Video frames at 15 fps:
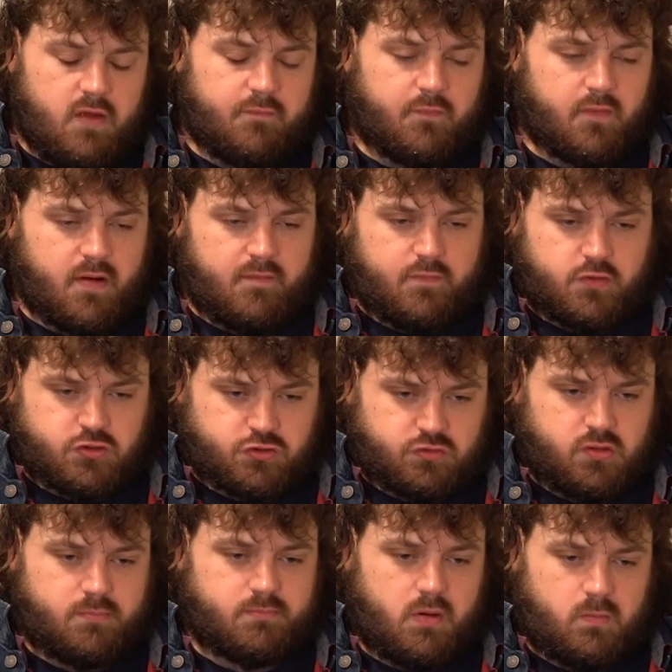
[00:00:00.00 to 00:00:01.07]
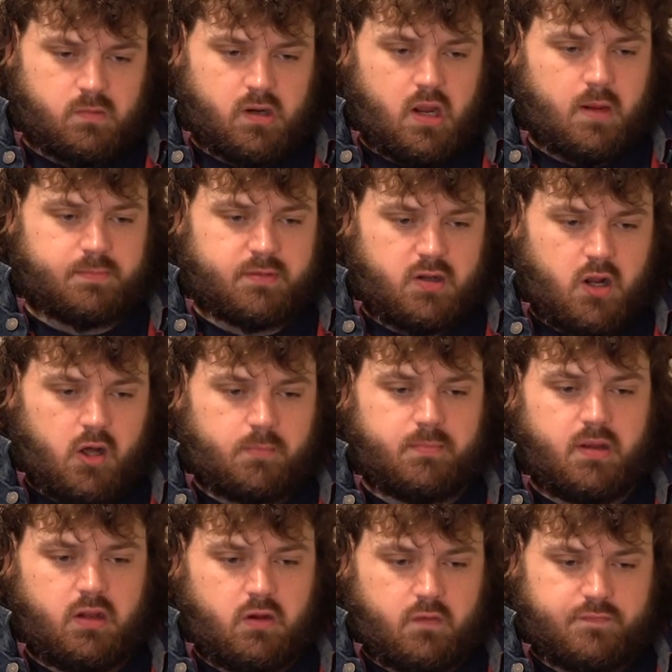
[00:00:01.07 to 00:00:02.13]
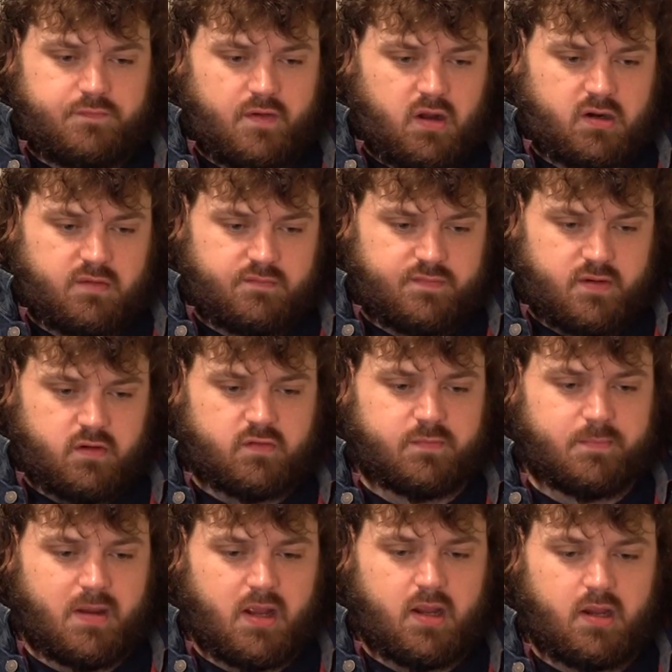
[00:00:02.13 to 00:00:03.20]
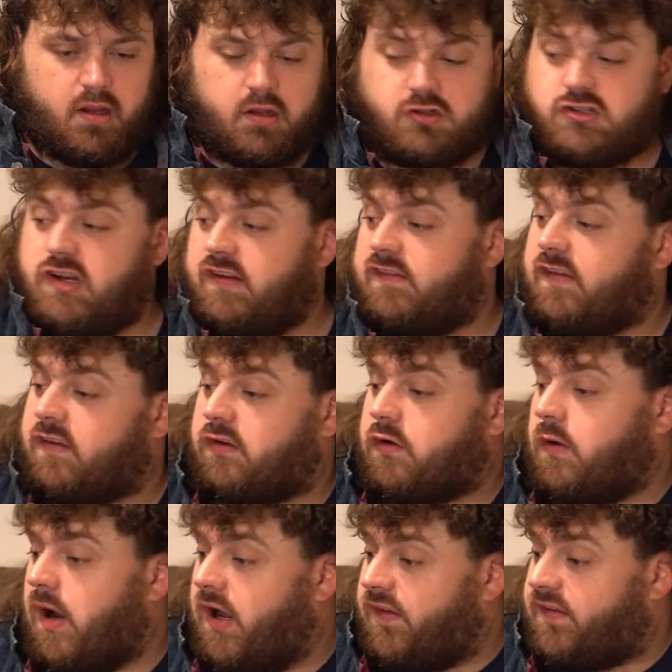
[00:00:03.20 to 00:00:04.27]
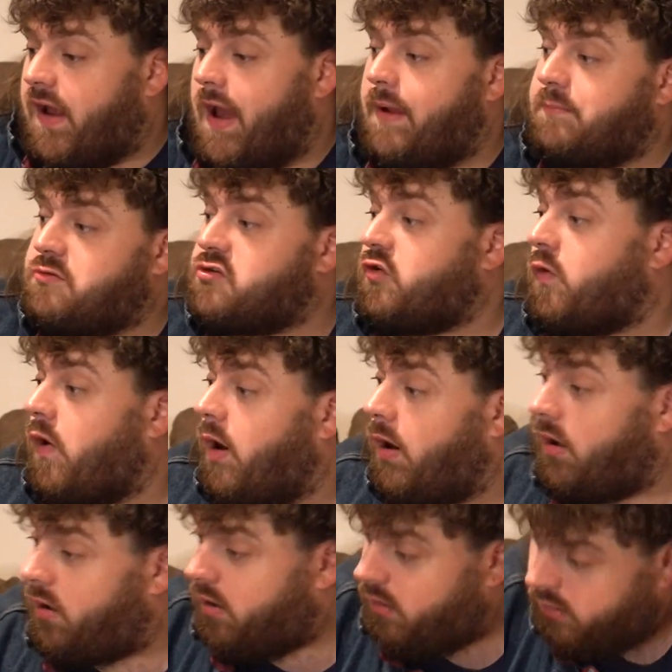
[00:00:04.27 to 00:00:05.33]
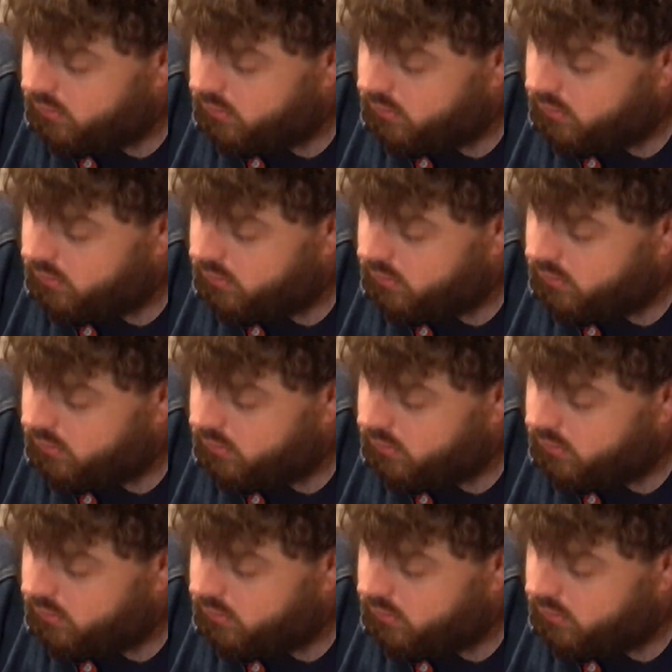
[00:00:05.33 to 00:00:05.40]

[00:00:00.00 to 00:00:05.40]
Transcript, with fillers: If you're ever a shrimp boat captain, I'll be your fucking first mate. Jesus Christ, I'm drunk.